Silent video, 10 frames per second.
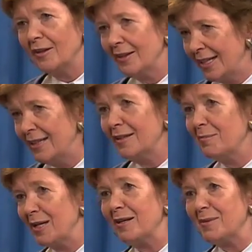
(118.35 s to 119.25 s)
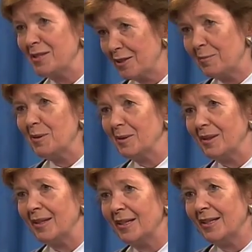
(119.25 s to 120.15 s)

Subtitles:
on Legal Empowerment of the Poor.